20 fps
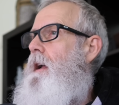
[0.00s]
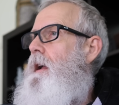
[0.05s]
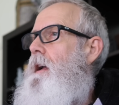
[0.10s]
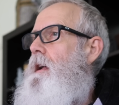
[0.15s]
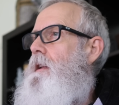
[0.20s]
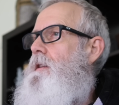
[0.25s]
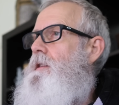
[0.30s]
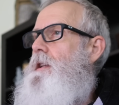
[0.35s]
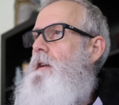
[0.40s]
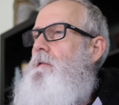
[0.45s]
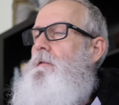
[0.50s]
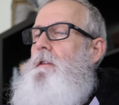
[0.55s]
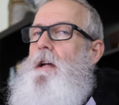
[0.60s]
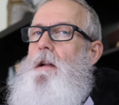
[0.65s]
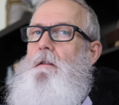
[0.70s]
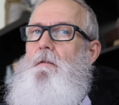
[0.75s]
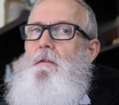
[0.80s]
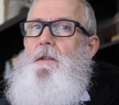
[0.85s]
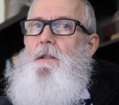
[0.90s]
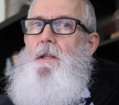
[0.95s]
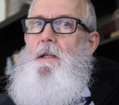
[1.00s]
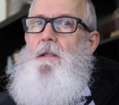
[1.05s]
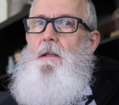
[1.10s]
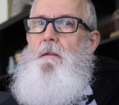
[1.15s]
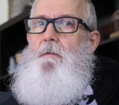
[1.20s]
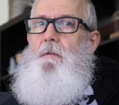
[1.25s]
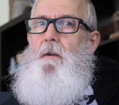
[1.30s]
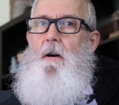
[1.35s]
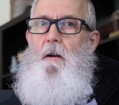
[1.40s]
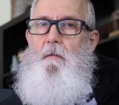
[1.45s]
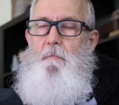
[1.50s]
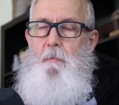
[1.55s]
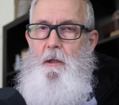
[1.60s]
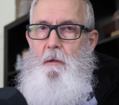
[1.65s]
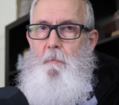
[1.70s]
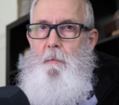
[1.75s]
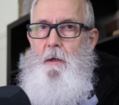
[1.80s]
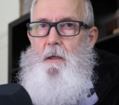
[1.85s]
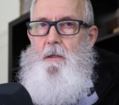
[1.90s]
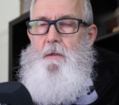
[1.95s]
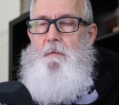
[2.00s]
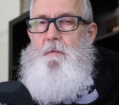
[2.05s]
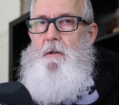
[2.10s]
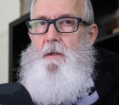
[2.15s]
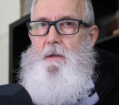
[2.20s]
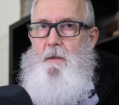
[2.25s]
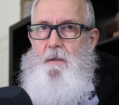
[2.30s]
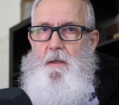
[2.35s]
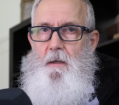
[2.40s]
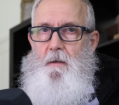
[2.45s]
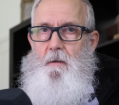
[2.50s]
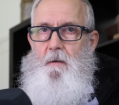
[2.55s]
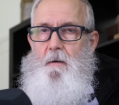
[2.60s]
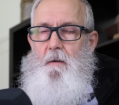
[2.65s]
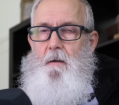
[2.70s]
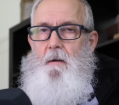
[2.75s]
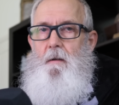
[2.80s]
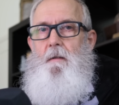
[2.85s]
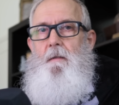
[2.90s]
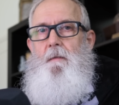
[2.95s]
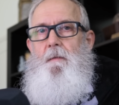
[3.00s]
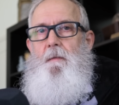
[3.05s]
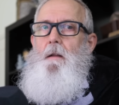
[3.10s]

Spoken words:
at 765 millimeters for the seat height.